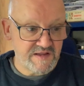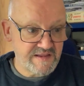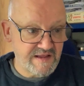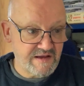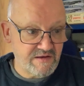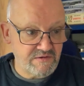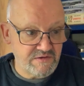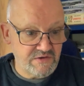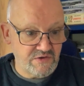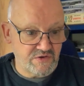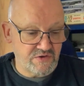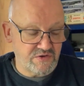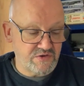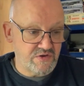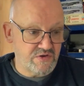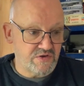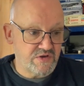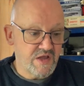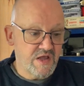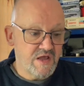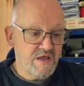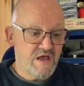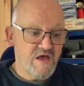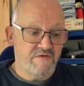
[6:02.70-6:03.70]
that'll look
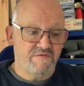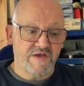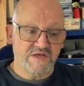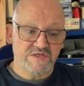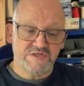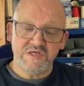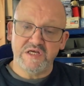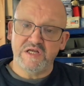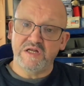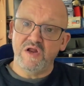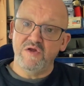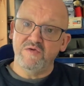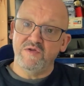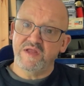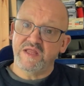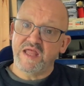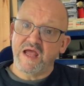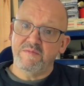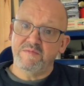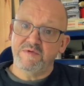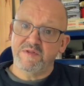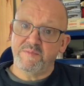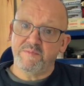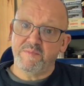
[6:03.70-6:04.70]
good. I've actually glued it
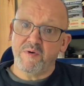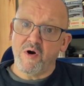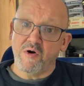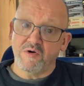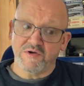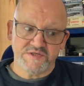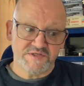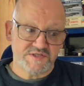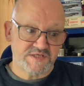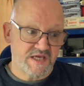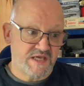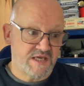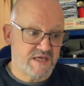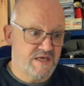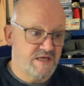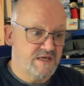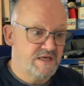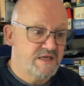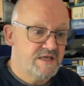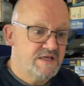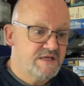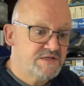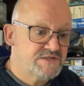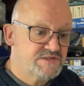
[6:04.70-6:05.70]
down with epoxy,
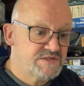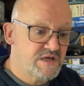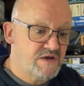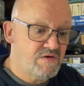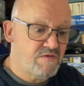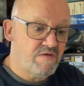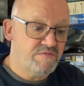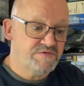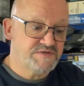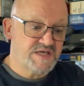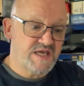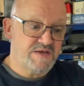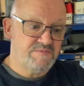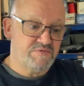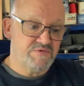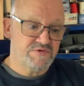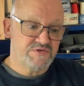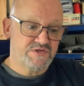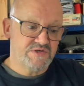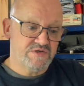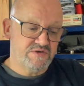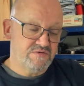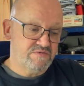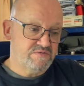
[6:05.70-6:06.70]
so I was able
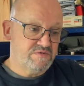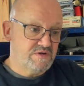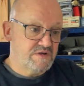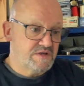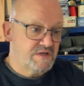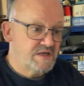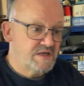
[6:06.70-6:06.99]
to